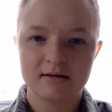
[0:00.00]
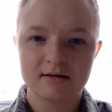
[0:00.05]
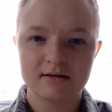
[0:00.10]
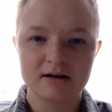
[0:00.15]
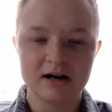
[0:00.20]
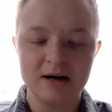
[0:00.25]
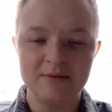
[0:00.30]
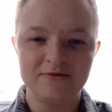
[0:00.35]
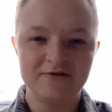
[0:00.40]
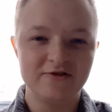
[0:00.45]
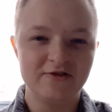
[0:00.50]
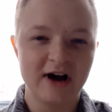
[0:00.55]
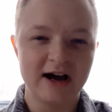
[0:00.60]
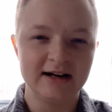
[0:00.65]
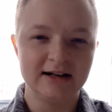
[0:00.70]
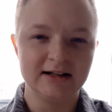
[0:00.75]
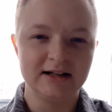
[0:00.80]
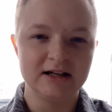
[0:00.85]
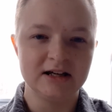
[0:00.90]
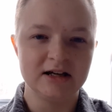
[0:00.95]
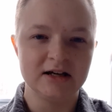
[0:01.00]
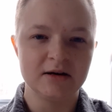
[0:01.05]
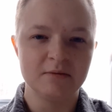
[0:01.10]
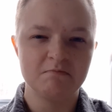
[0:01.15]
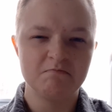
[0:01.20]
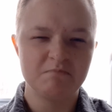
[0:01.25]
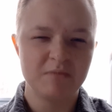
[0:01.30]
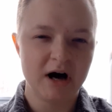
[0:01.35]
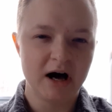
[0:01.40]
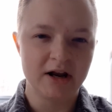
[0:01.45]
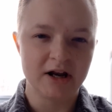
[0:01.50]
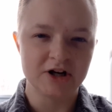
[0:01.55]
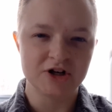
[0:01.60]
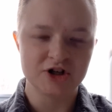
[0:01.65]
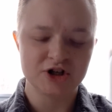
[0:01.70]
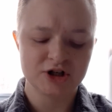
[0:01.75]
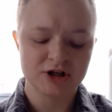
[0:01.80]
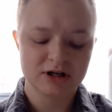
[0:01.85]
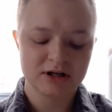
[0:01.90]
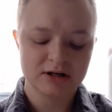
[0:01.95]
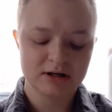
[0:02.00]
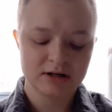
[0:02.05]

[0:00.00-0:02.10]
I'm finally punished.